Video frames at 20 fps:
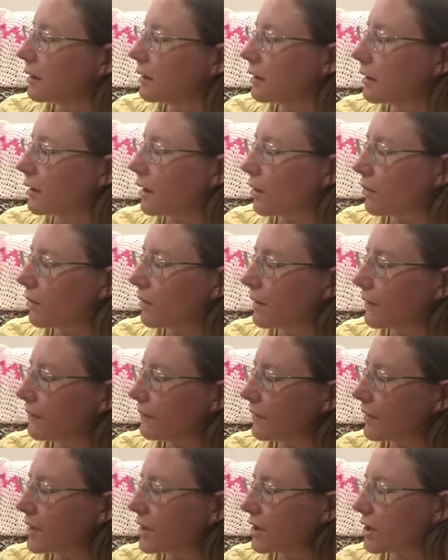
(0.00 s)
Golden
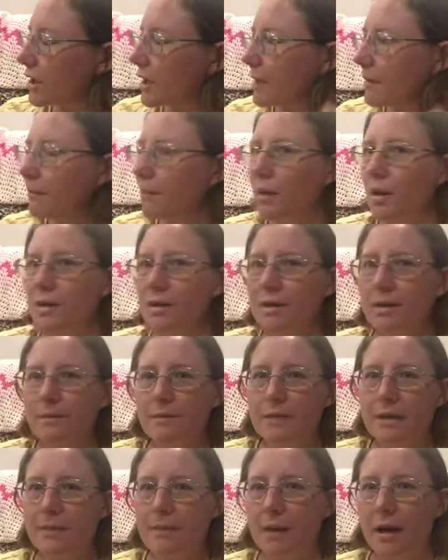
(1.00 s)
Flinch and
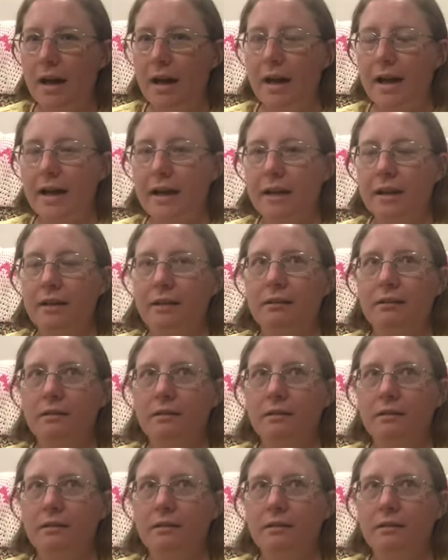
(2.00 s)
Blossoms by